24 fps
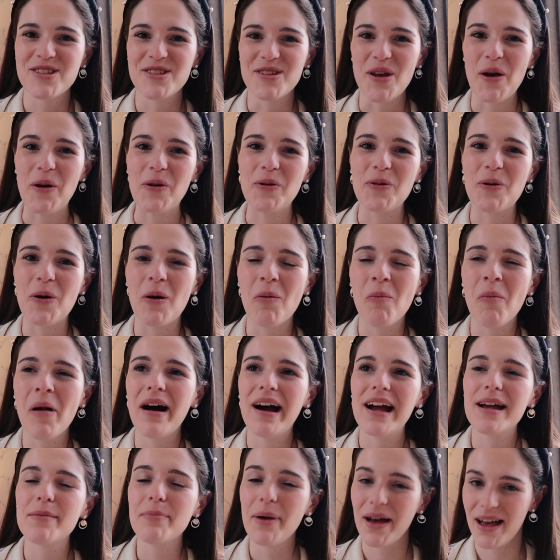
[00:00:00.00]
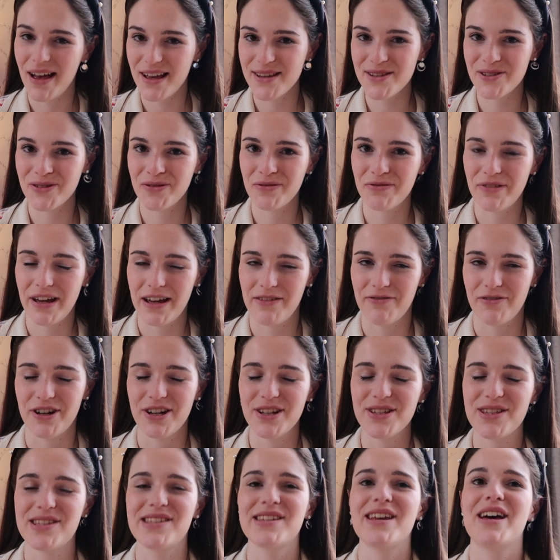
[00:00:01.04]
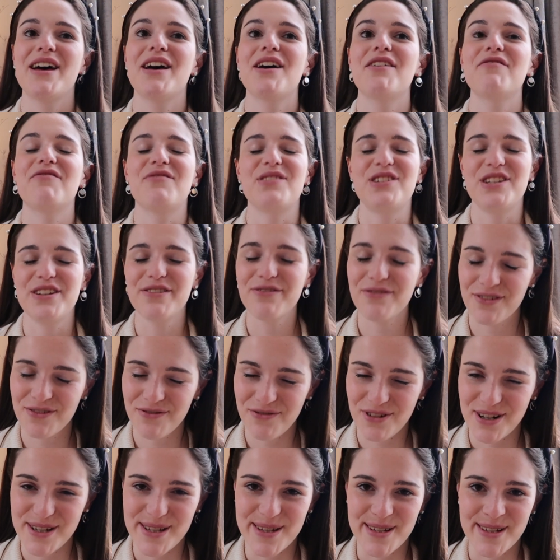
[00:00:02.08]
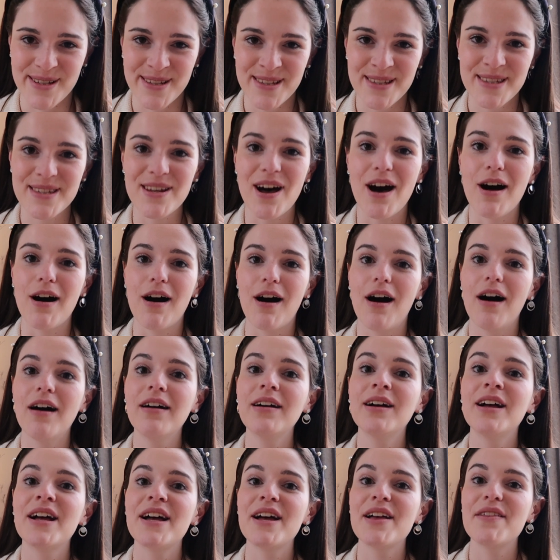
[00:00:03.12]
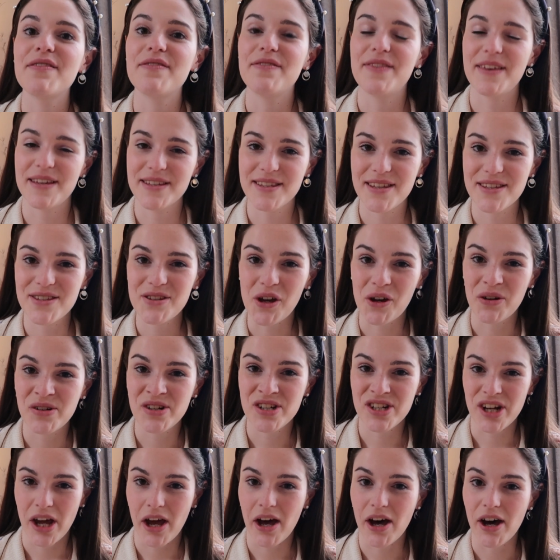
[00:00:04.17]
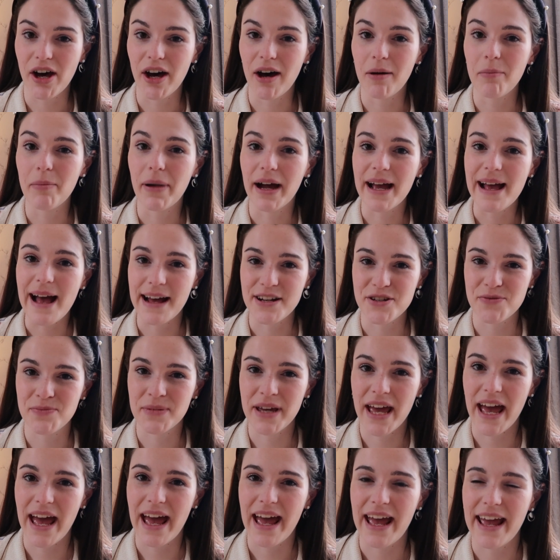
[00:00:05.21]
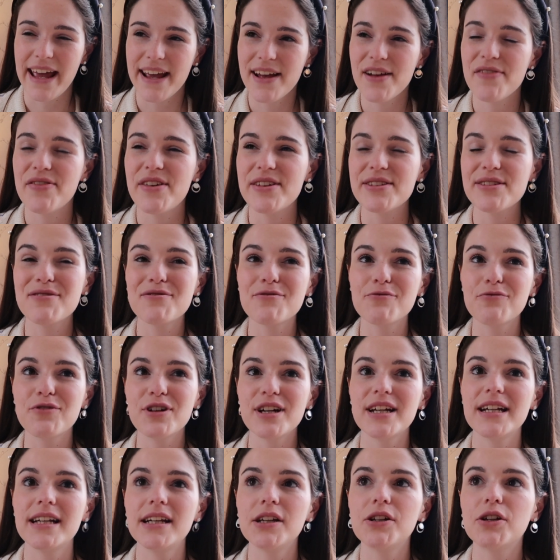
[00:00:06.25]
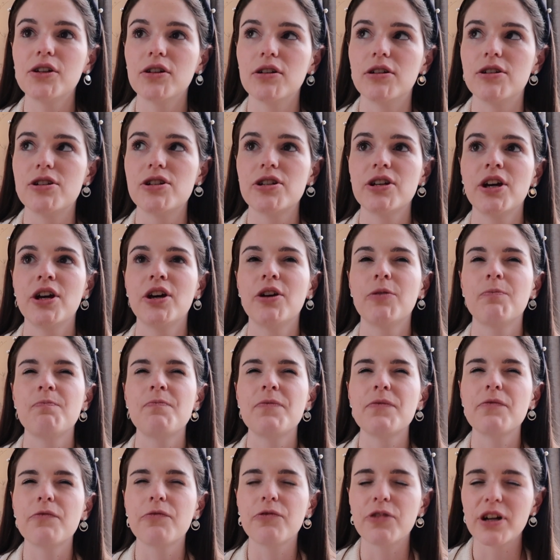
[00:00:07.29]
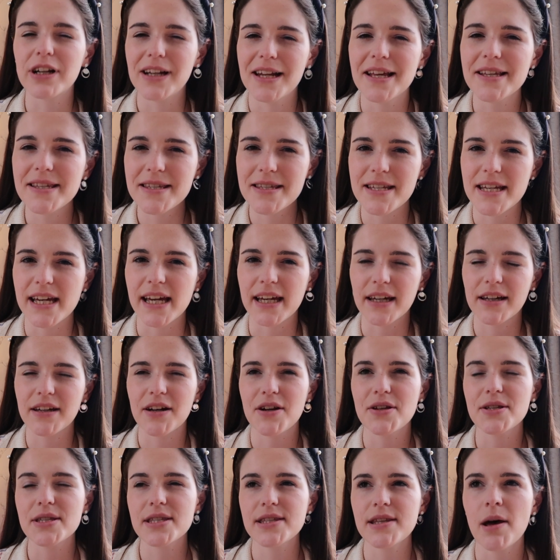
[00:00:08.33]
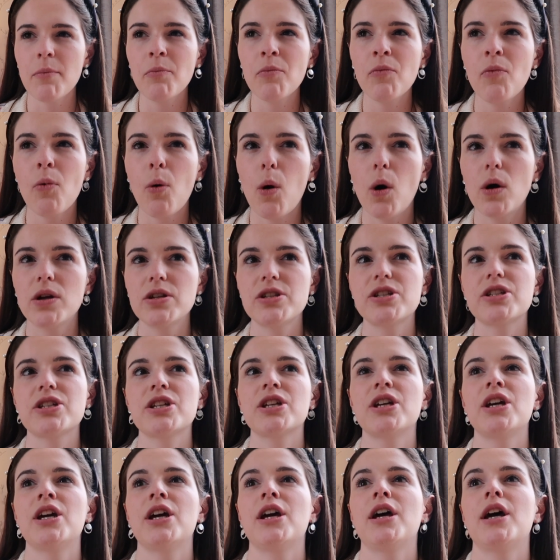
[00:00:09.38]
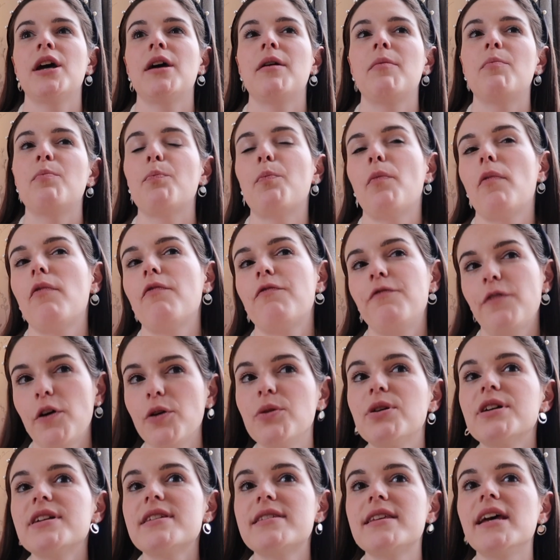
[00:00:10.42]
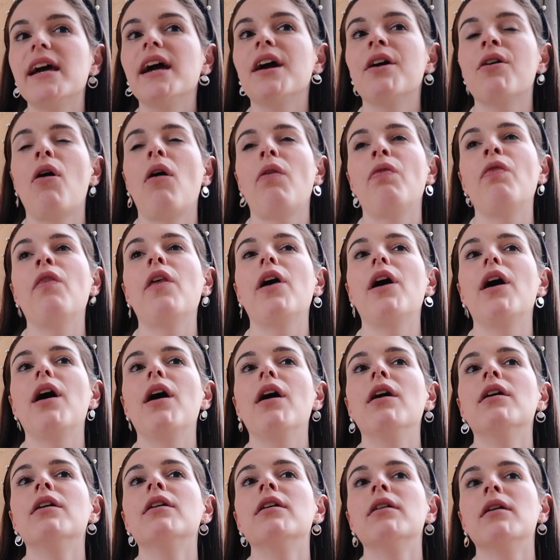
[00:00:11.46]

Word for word: So my personal favourites, for different reasons, are This Is Going to Hurt by Adam Kay. This is a really good, realistic, somewhat focusing on the